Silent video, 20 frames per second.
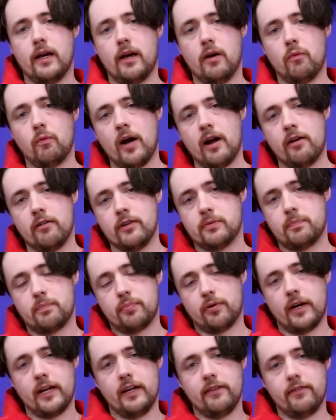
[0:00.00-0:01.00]
whereas
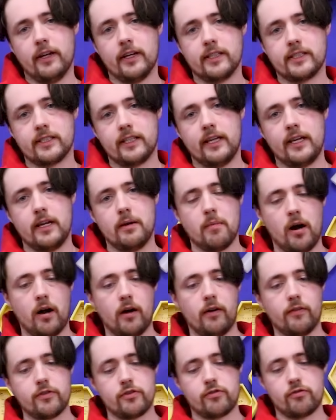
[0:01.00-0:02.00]
previously you
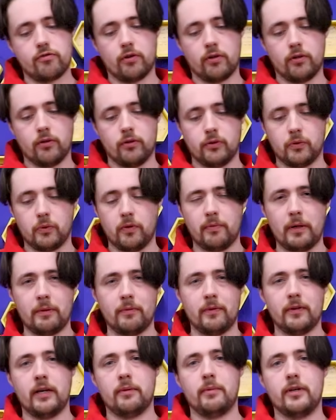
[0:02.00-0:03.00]
might have struggled with
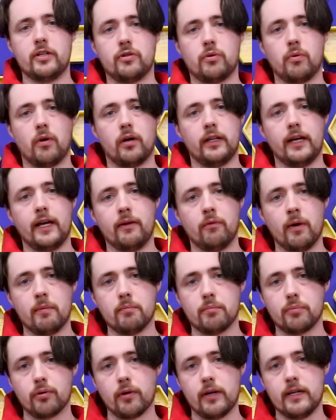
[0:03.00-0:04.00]
image quality
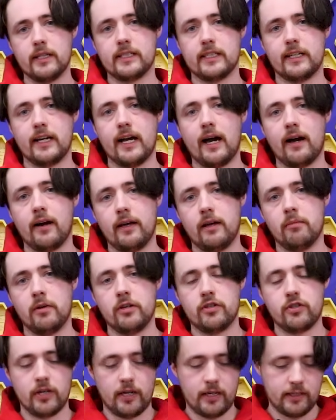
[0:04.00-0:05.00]
when printing out
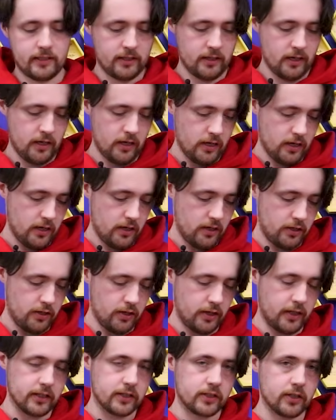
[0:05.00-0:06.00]
images,
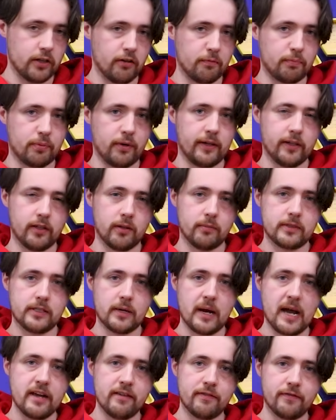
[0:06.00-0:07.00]
you can sort of print it up
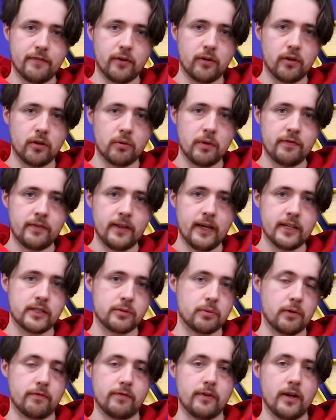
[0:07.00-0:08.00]
to A4 with
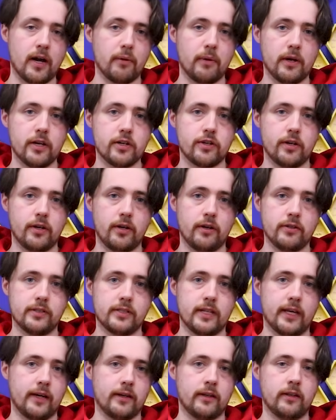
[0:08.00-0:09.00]
this with no
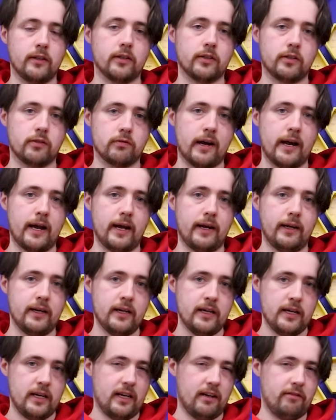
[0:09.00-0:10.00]
issues. They're going to look great.
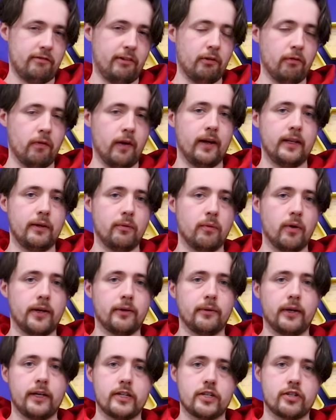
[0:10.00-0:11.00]
If you really want
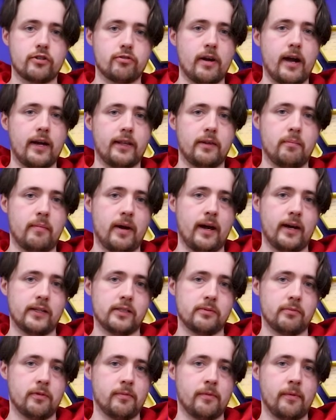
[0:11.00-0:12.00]
to extract the
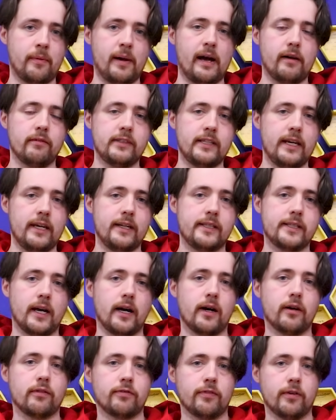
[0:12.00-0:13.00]
maximum amount of
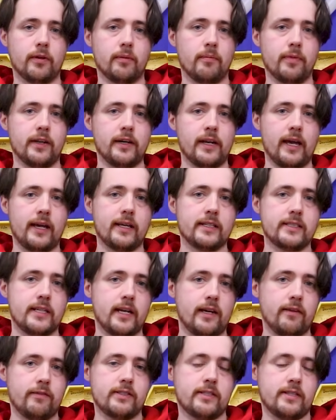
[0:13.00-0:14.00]
detail from the
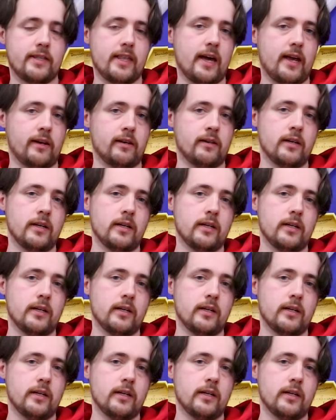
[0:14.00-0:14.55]
negatives, then